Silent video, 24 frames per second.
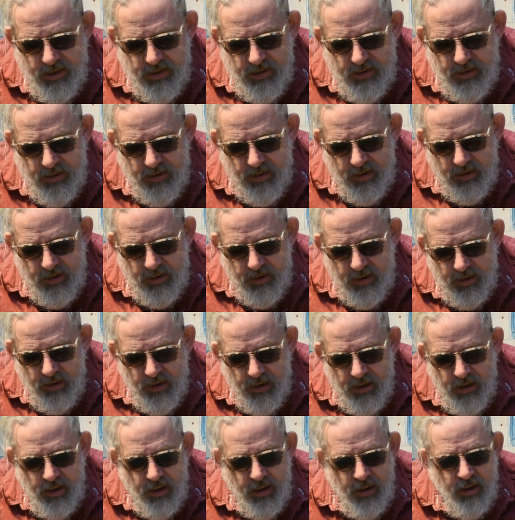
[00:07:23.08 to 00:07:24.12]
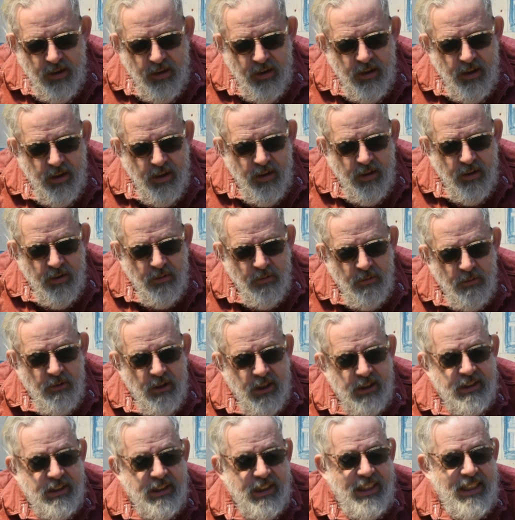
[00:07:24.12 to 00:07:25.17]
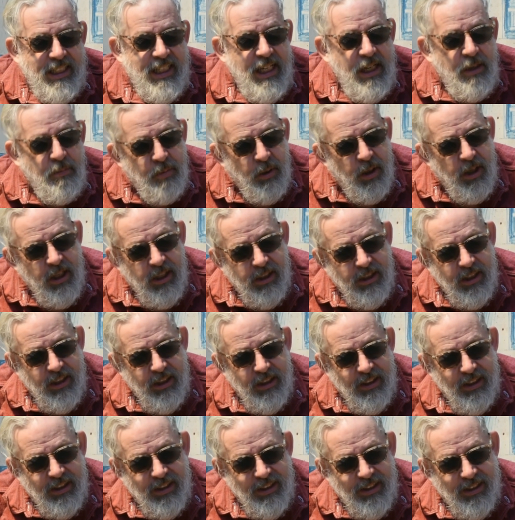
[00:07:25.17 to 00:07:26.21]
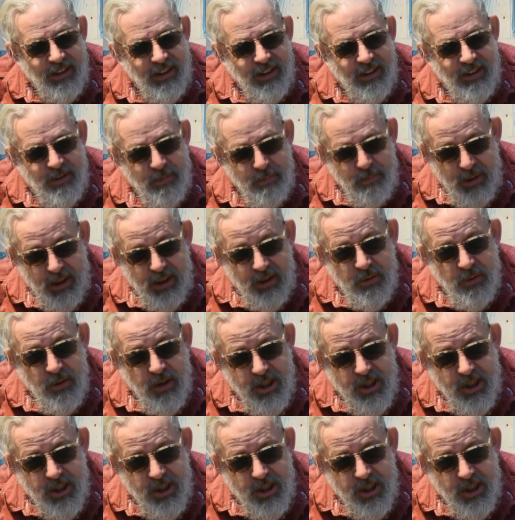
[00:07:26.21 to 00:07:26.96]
is what's a D-pocket is a big